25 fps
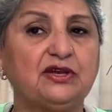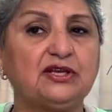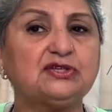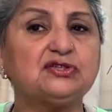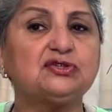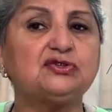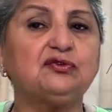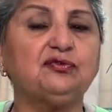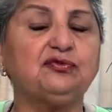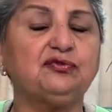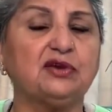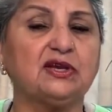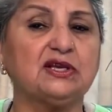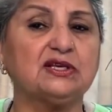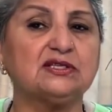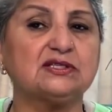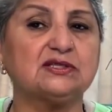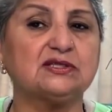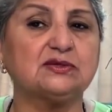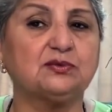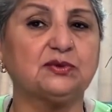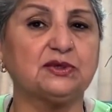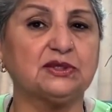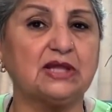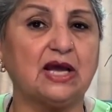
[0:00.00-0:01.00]
face to
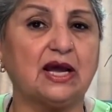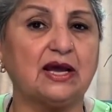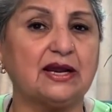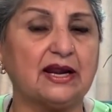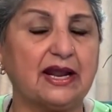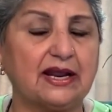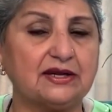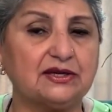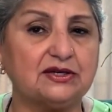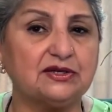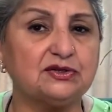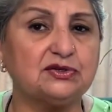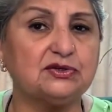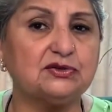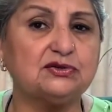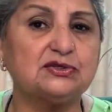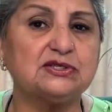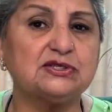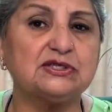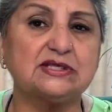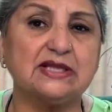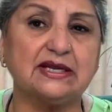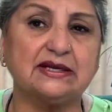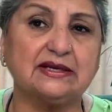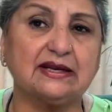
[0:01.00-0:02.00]
face with our
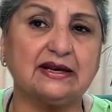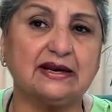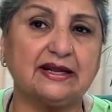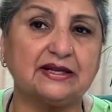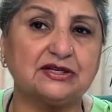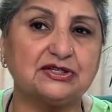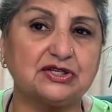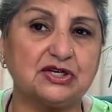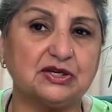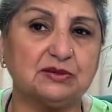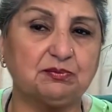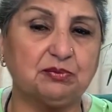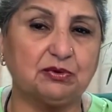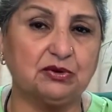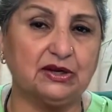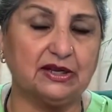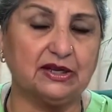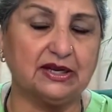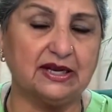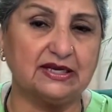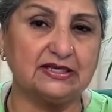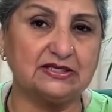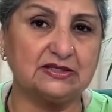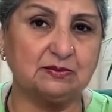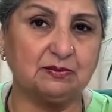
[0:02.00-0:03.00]
attitudes that are actually
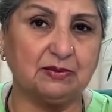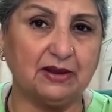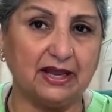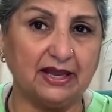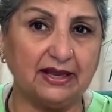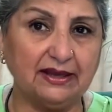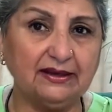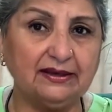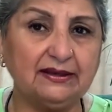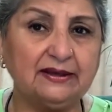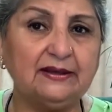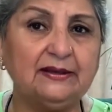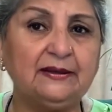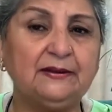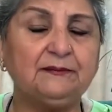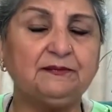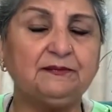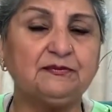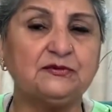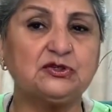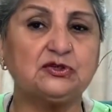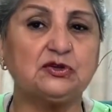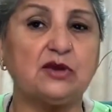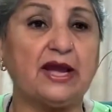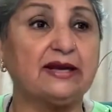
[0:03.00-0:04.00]
pulling us back.
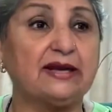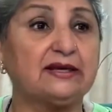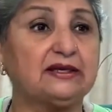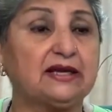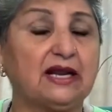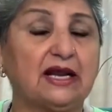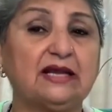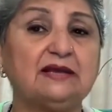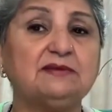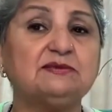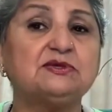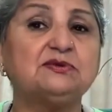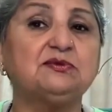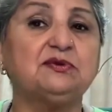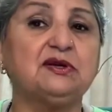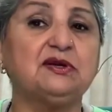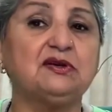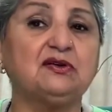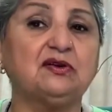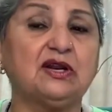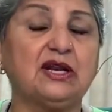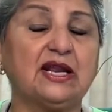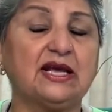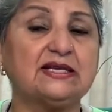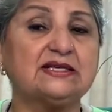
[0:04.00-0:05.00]
So at times we
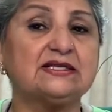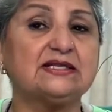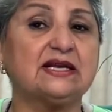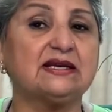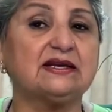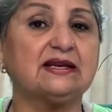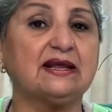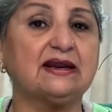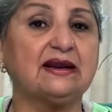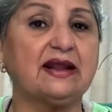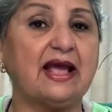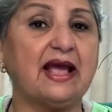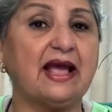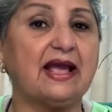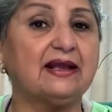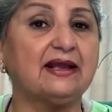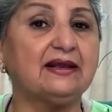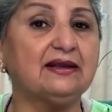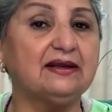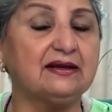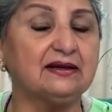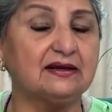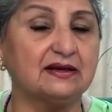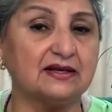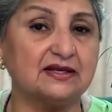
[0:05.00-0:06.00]
realize that our
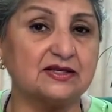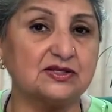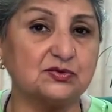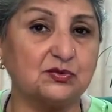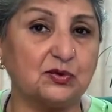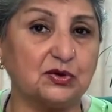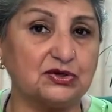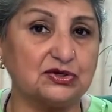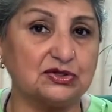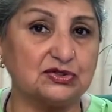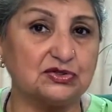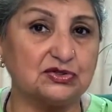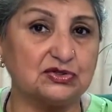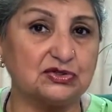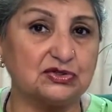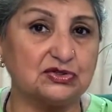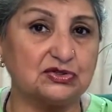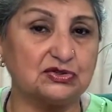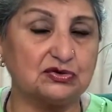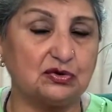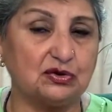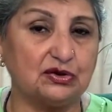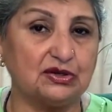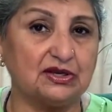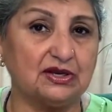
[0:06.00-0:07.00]
anger is what is
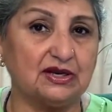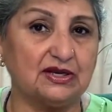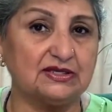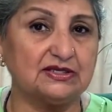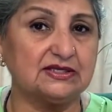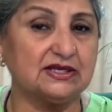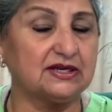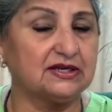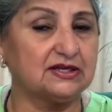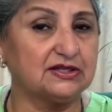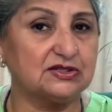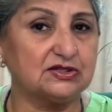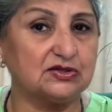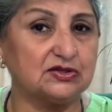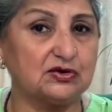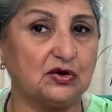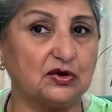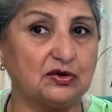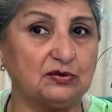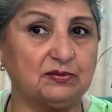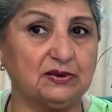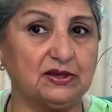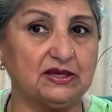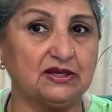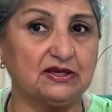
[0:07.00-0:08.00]
destroying us and it's
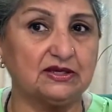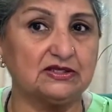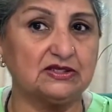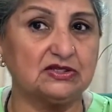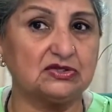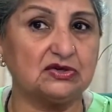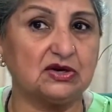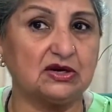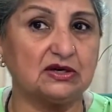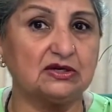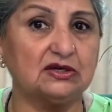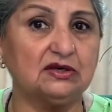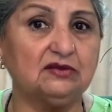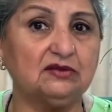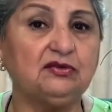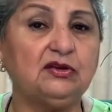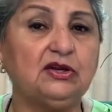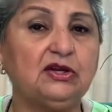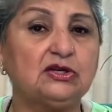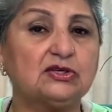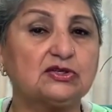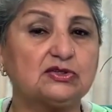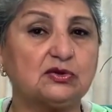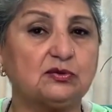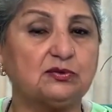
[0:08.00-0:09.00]
not being constructive.
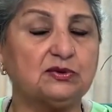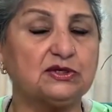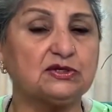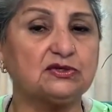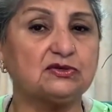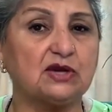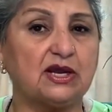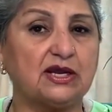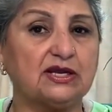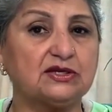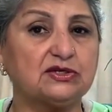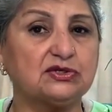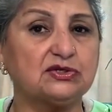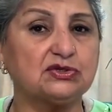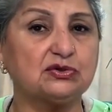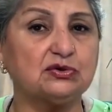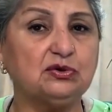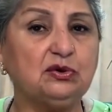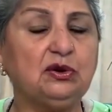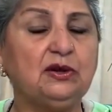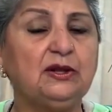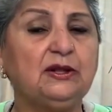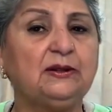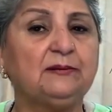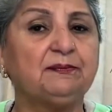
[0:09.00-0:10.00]
So we try
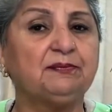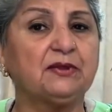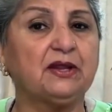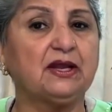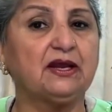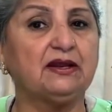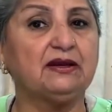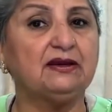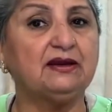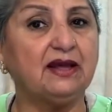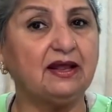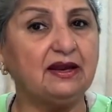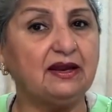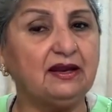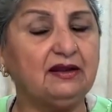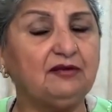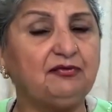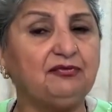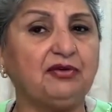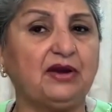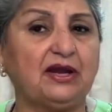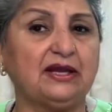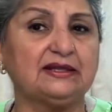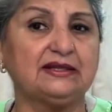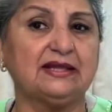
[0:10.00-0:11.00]
to
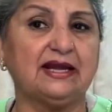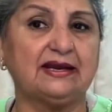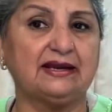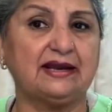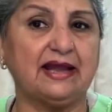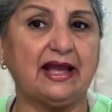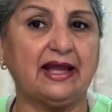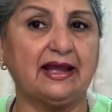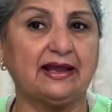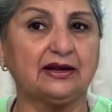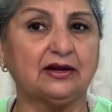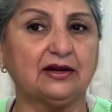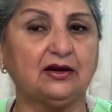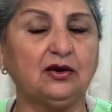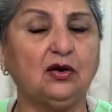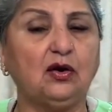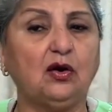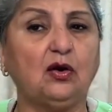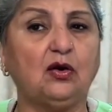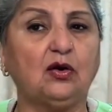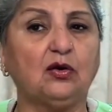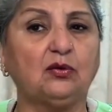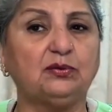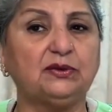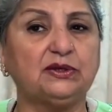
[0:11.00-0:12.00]
nullify that anger,
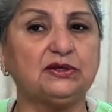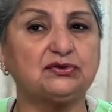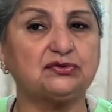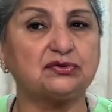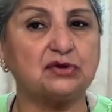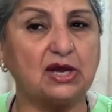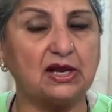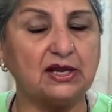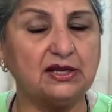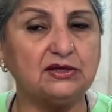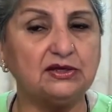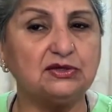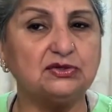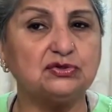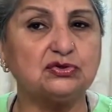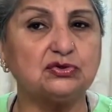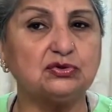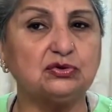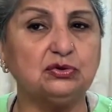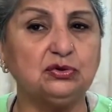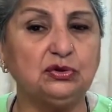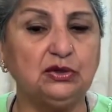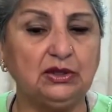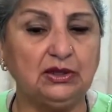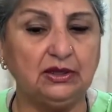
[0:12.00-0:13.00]
or we try
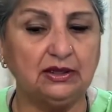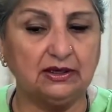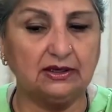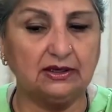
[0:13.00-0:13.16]
to